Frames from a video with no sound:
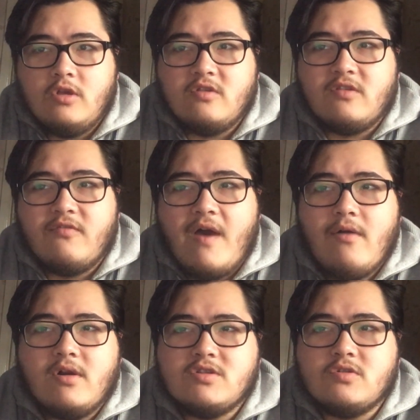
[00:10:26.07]
to
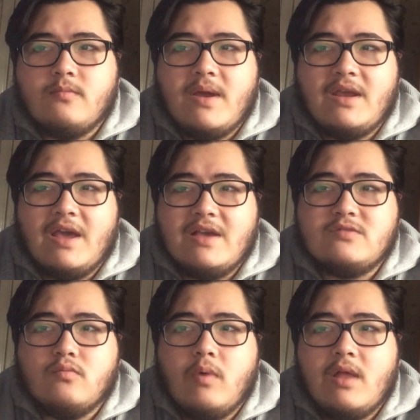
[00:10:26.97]
devour so many
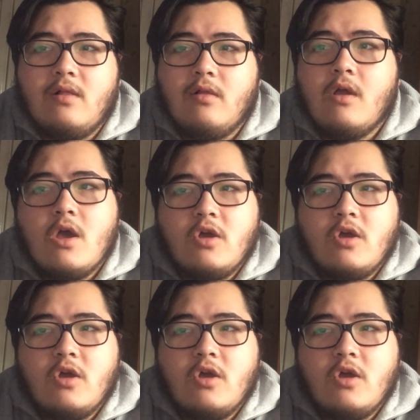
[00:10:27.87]
as will